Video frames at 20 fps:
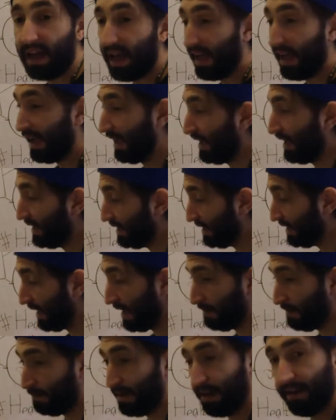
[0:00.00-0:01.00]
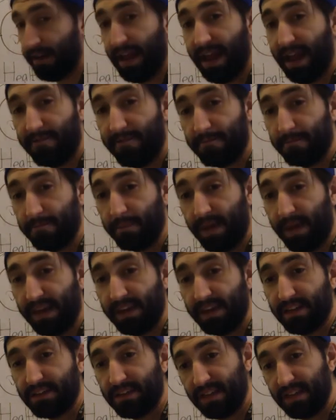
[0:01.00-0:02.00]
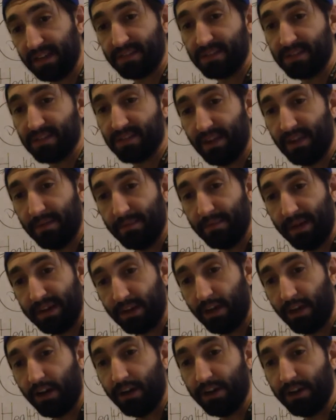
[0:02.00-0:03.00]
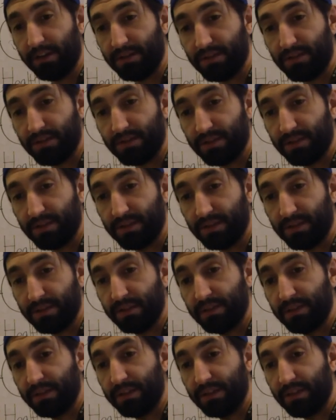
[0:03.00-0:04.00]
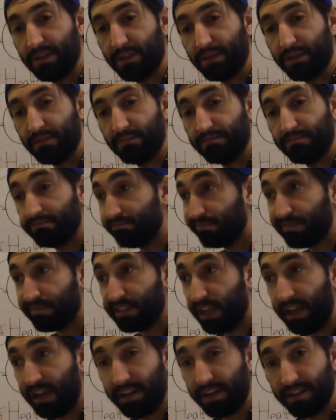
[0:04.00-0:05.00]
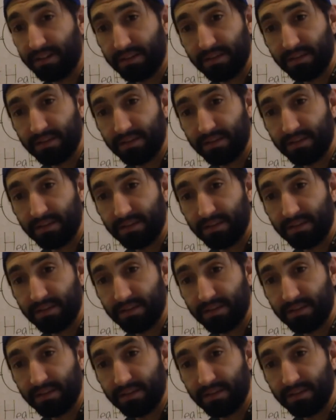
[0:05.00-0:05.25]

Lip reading: I had better have minus 6 on my cards. Done.